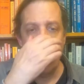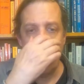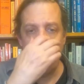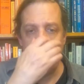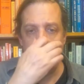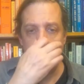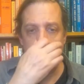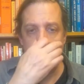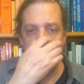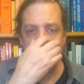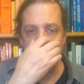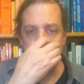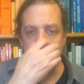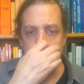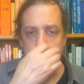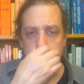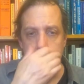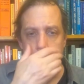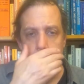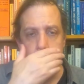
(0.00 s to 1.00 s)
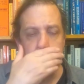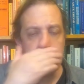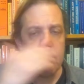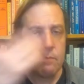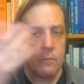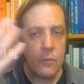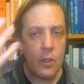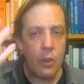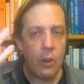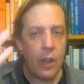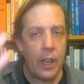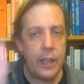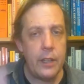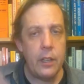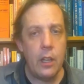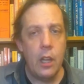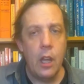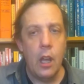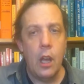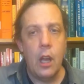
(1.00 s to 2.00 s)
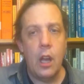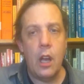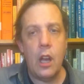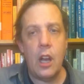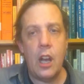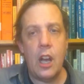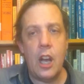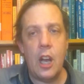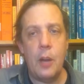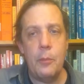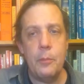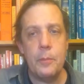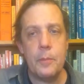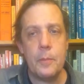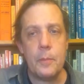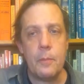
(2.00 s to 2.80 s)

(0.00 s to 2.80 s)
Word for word: Um, right? Um,